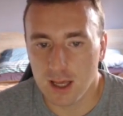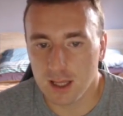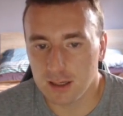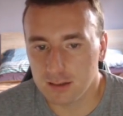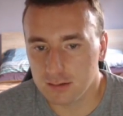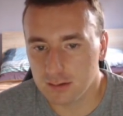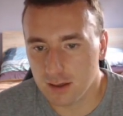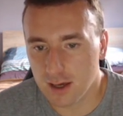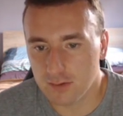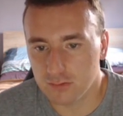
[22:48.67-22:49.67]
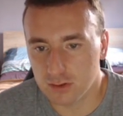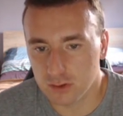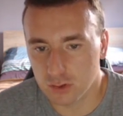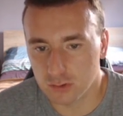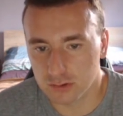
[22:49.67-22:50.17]
and after
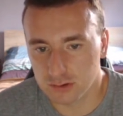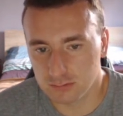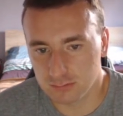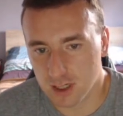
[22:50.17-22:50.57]
those